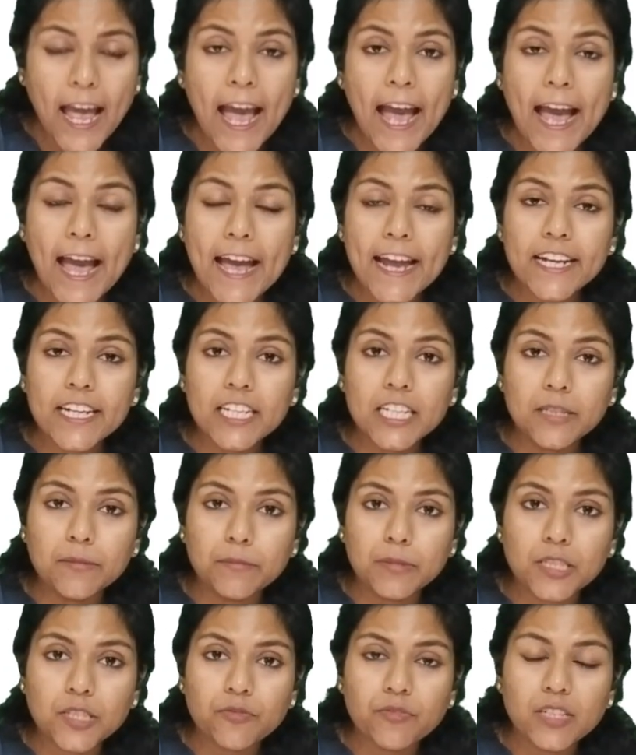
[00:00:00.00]
And in
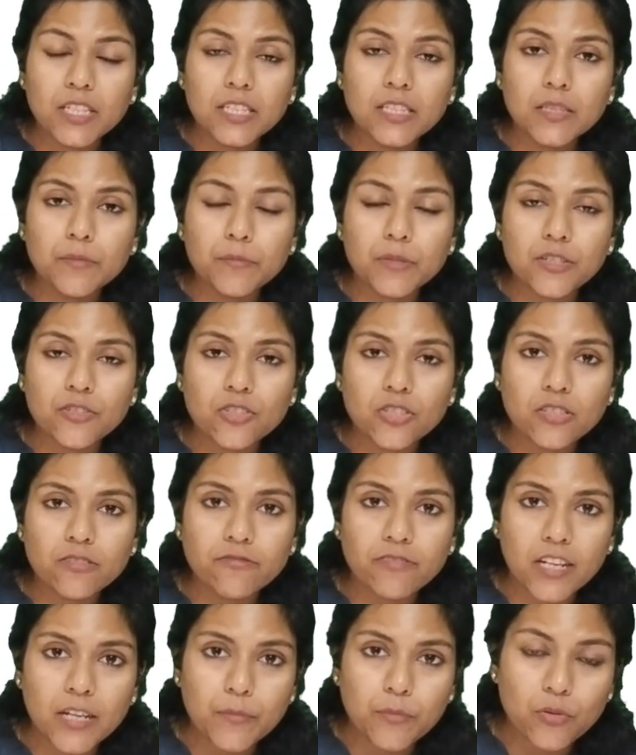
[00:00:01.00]
between the bridging
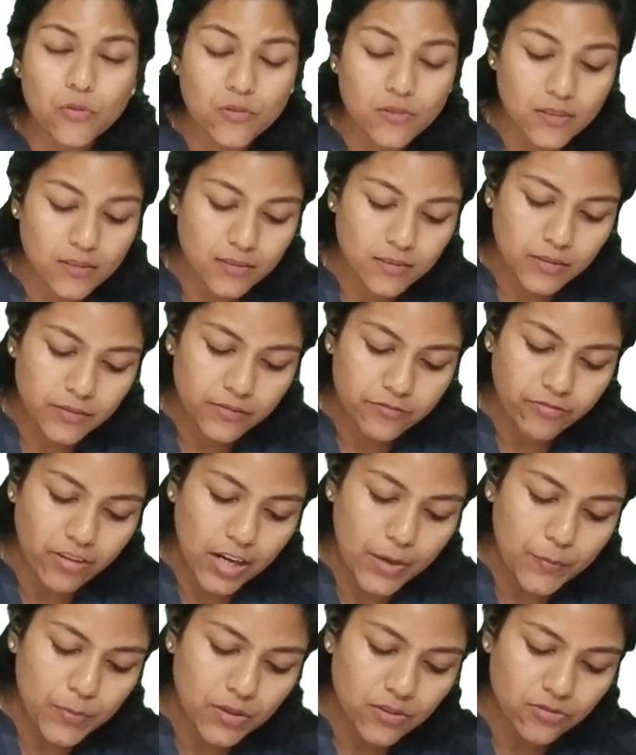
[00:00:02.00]
fibrosis,
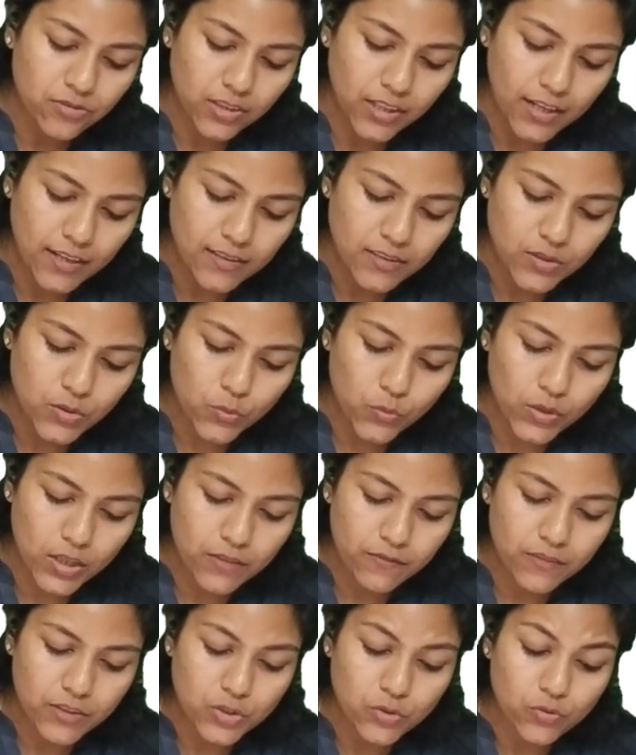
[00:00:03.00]
fibrous strands, you
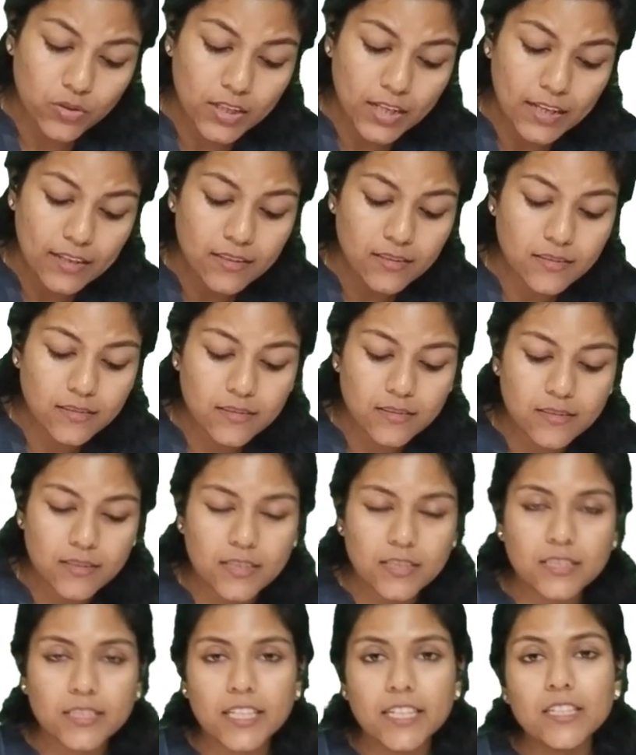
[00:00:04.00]
can visualize
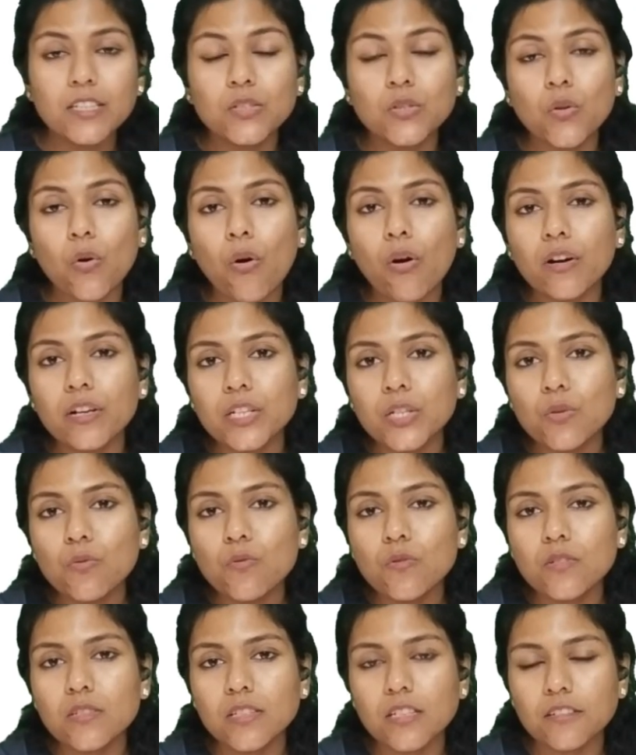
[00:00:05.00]
certain
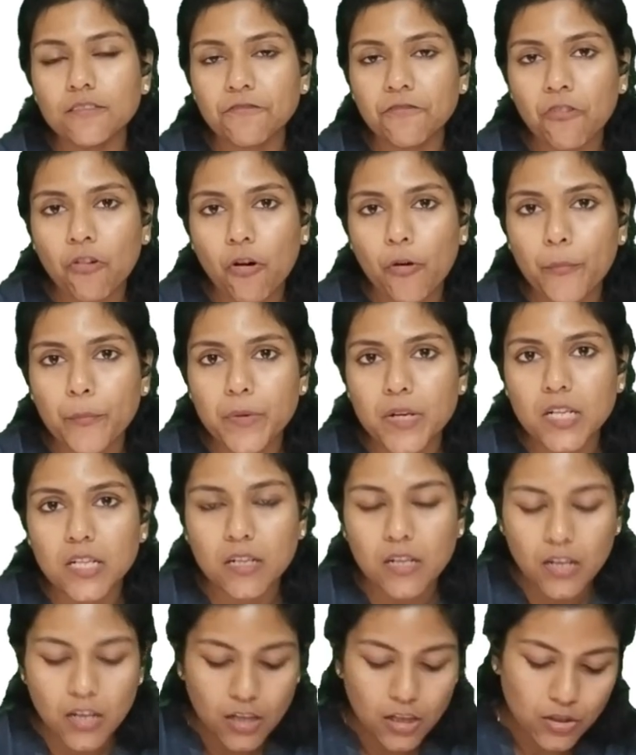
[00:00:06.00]
nodules are formed.
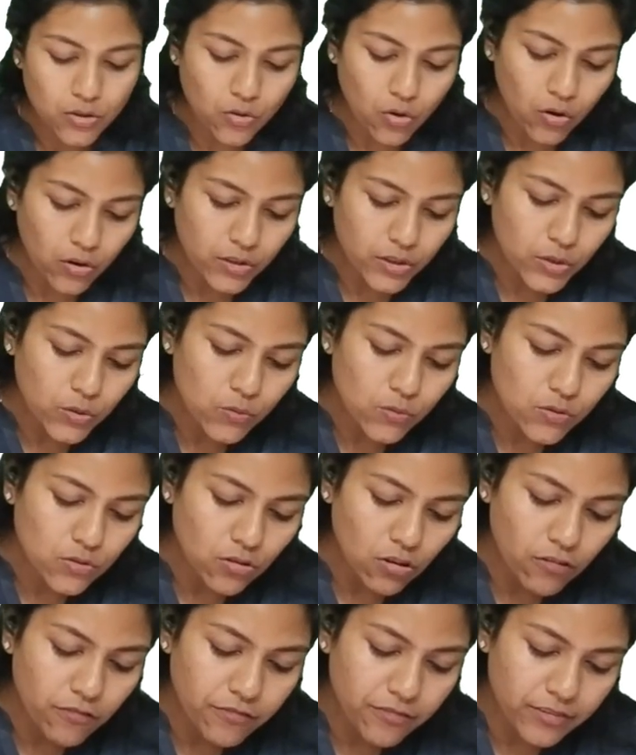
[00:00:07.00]
Nodules
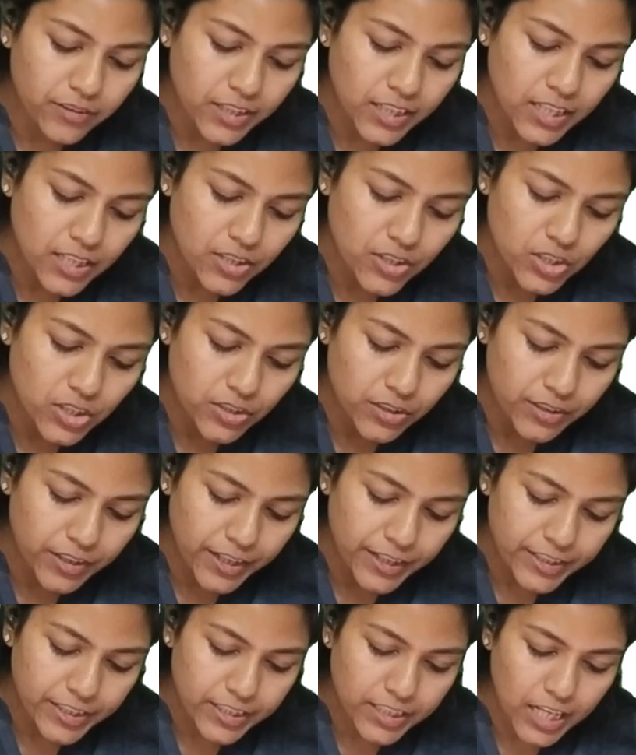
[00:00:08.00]
of
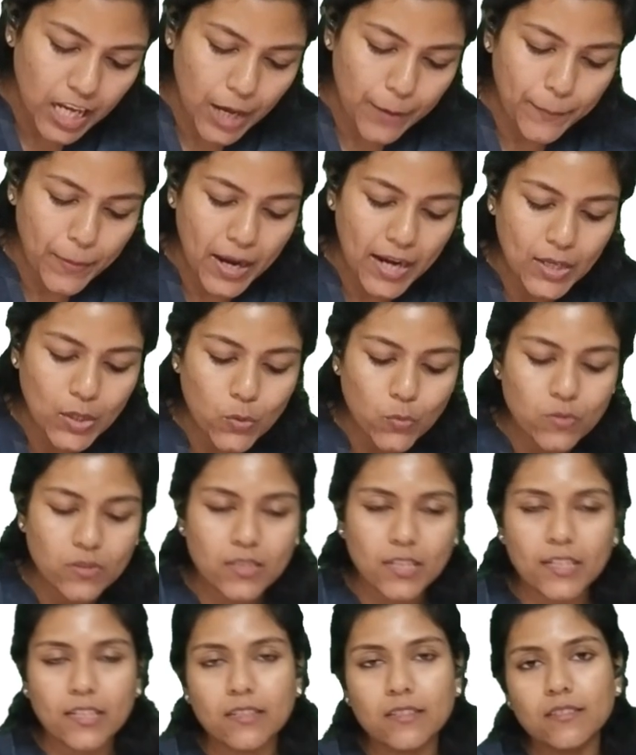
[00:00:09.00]
regenerating
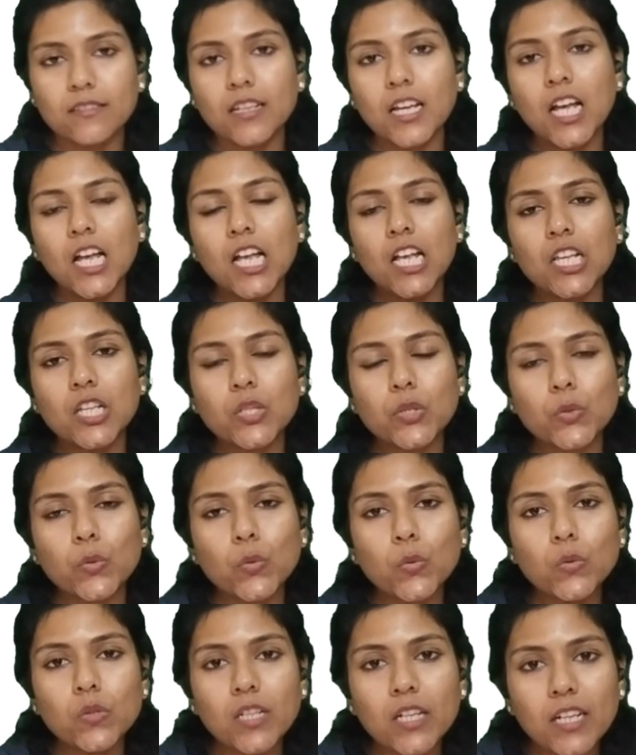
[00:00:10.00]
hepatocytes.
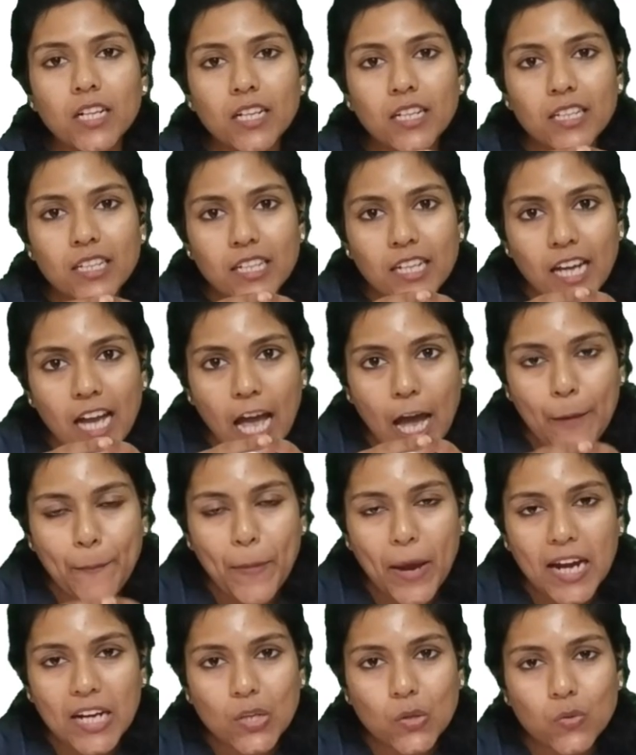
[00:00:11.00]
So the
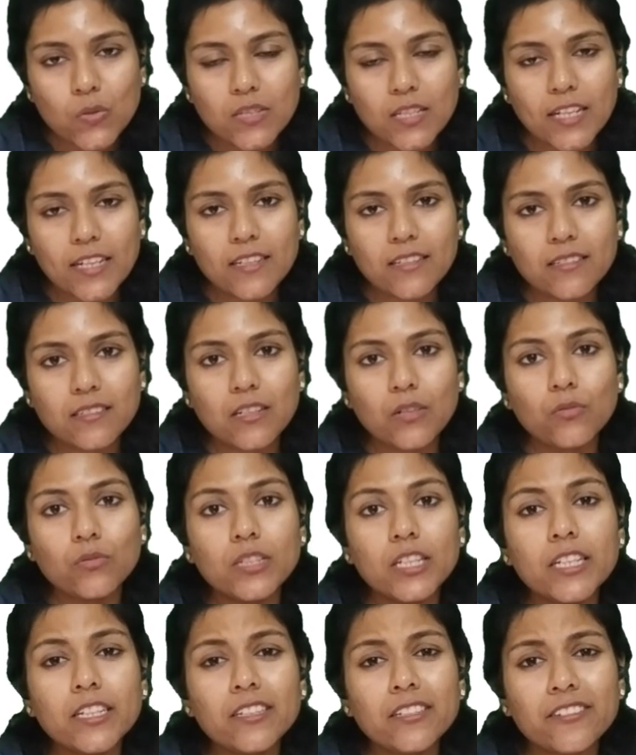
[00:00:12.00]
hepatocytes now
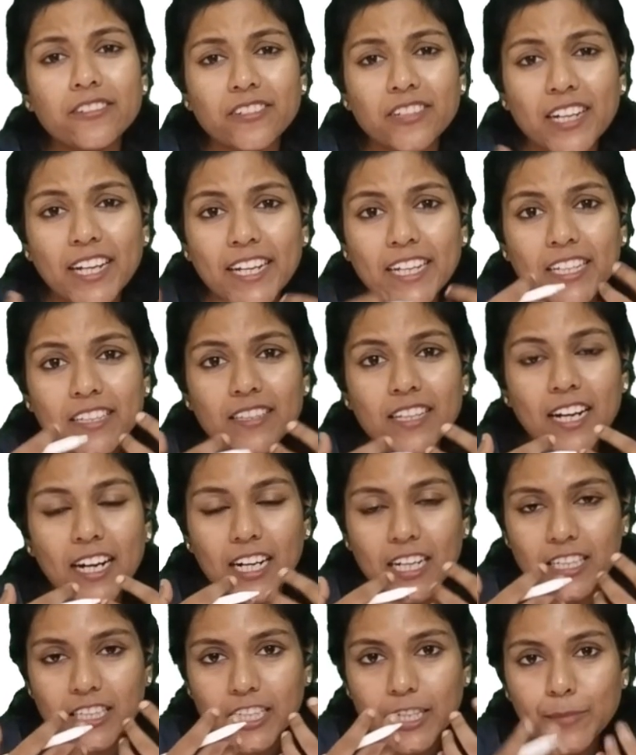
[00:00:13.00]
they
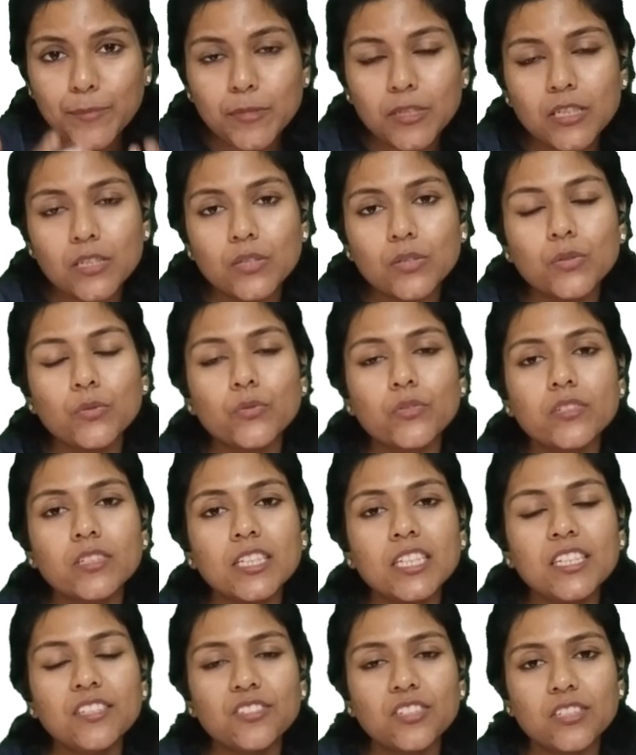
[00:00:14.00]
attempt to
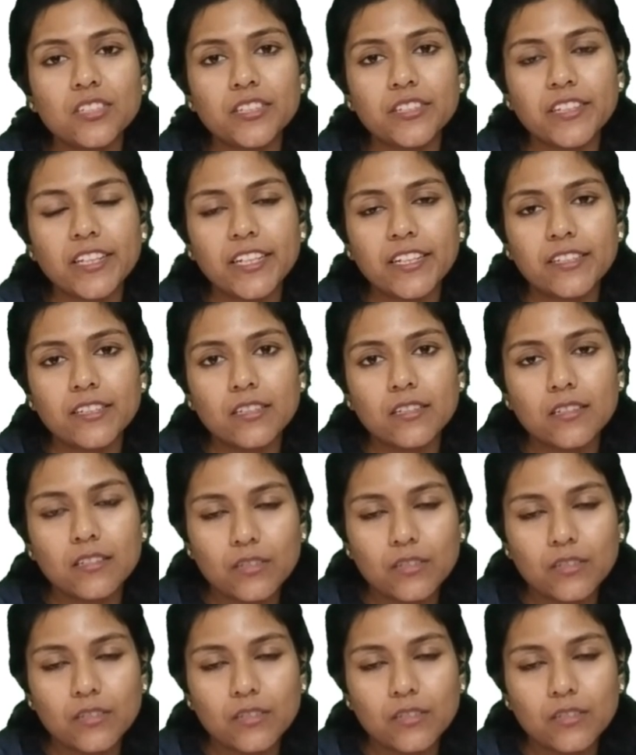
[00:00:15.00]
regenerate.